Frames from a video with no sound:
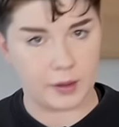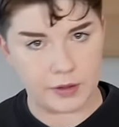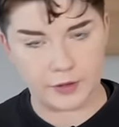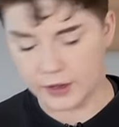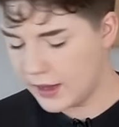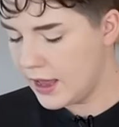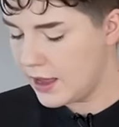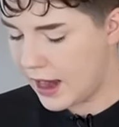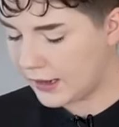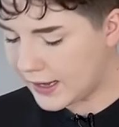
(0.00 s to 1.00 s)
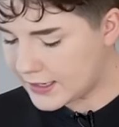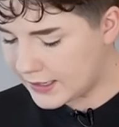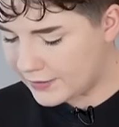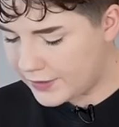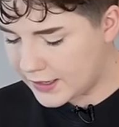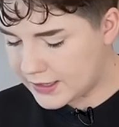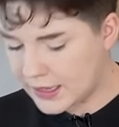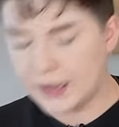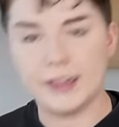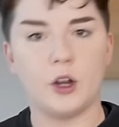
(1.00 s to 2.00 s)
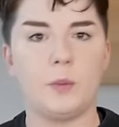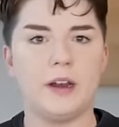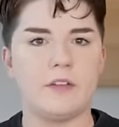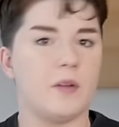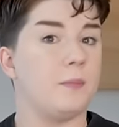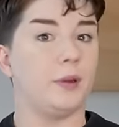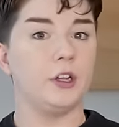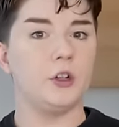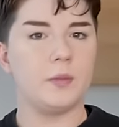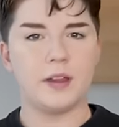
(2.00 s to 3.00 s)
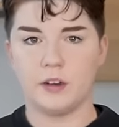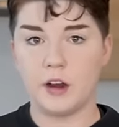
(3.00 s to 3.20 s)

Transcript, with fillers: However, I like to give this a little bit of a bloom,